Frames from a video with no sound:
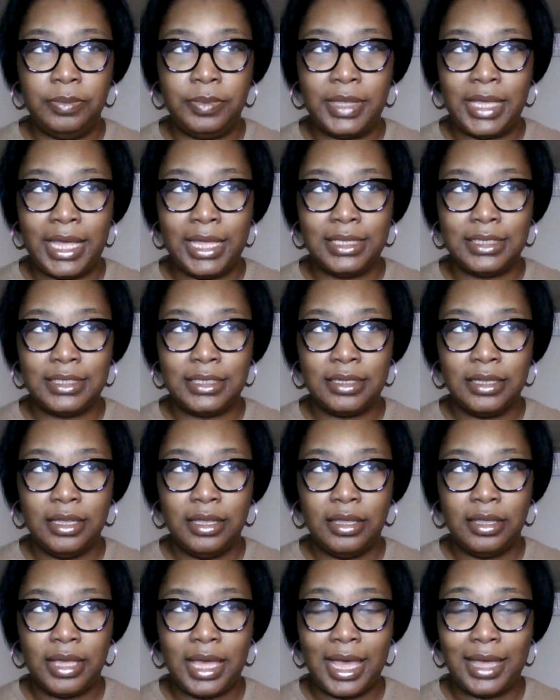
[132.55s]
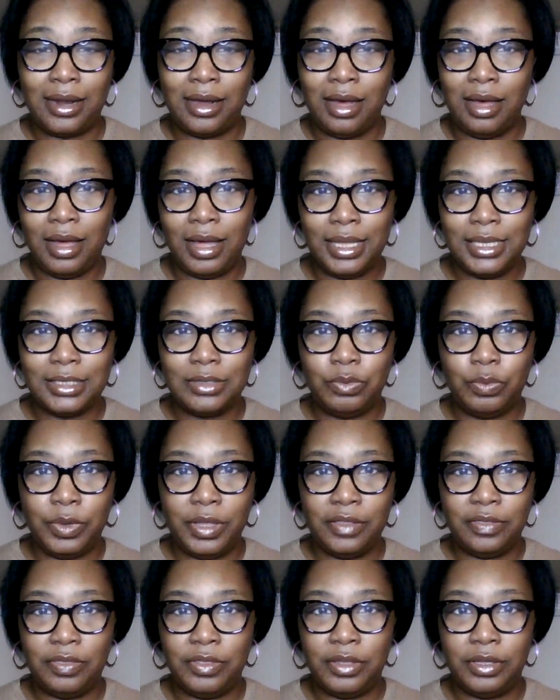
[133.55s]
that's at odds
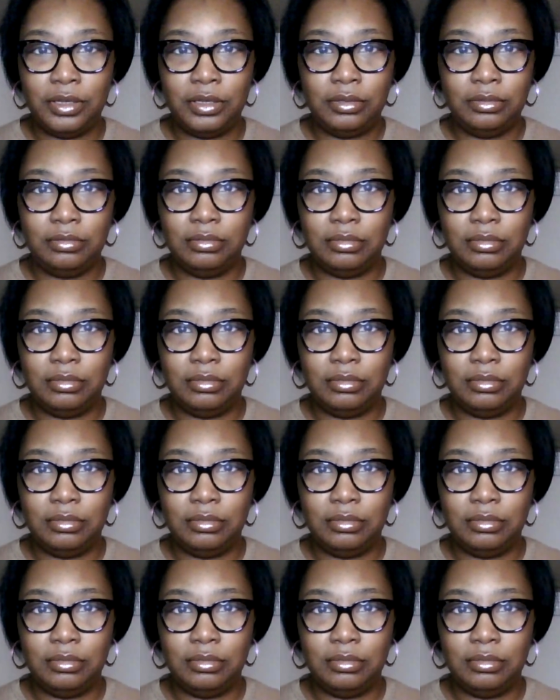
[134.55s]
with the